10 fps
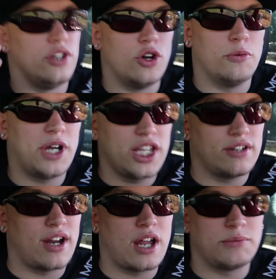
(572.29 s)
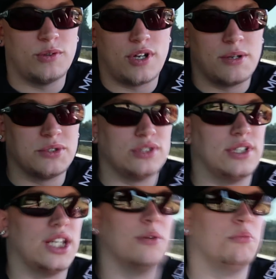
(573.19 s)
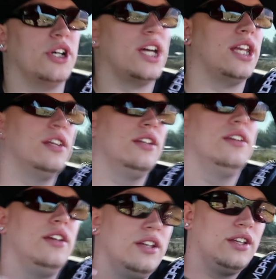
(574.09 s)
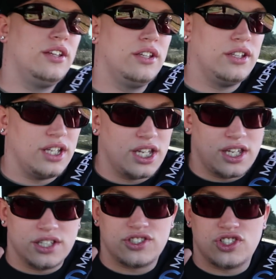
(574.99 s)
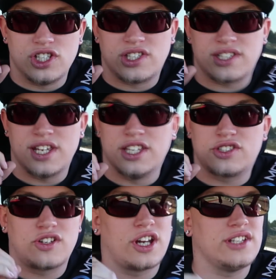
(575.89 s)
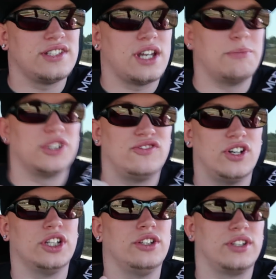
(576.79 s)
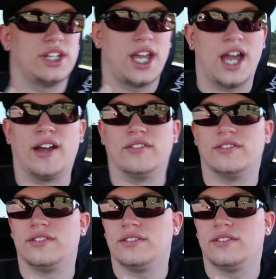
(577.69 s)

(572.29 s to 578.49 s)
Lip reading: Nobody around me while I'm doing it, but it's crazy how much fun you can have